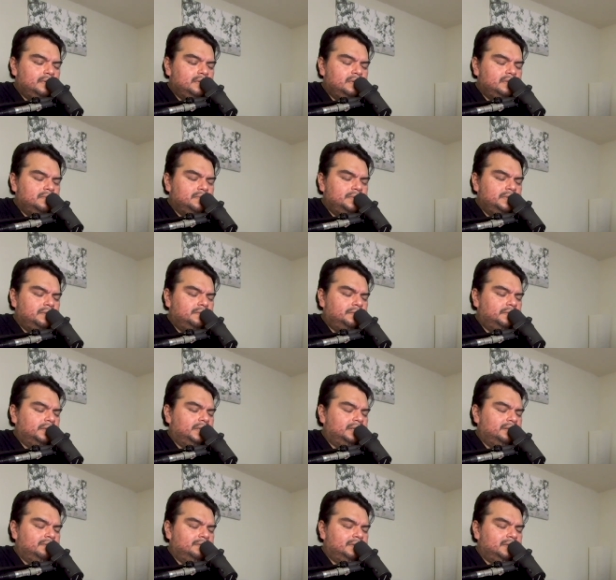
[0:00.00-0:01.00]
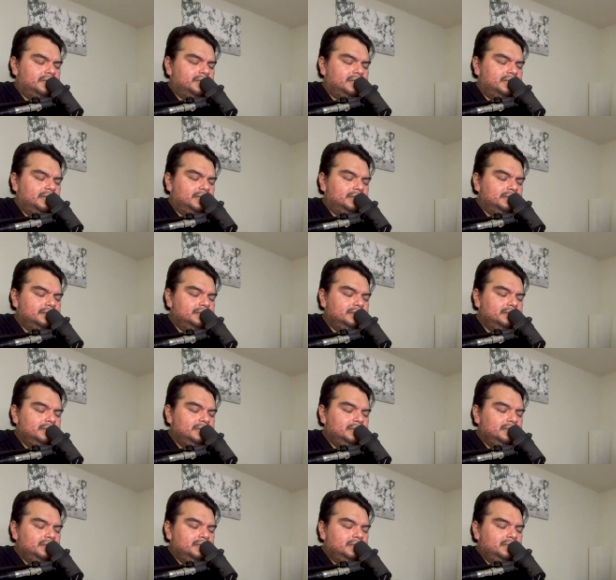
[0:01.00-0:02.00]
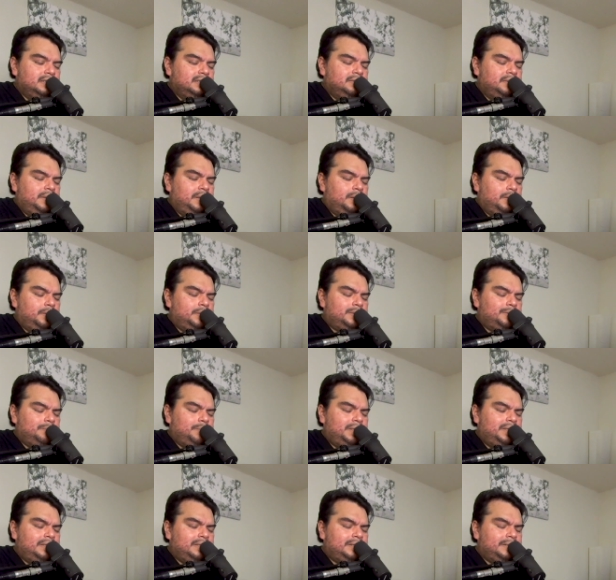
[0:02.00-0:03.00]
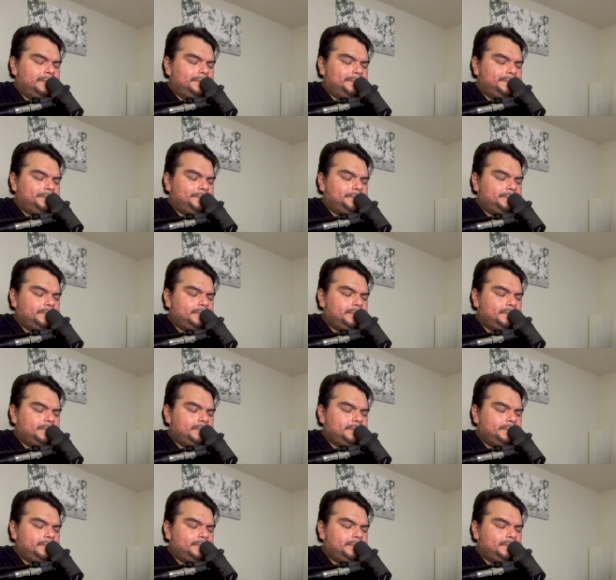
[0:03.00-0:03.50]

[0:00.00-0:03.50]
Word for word: just for your forgiveness, God. We know it's been um,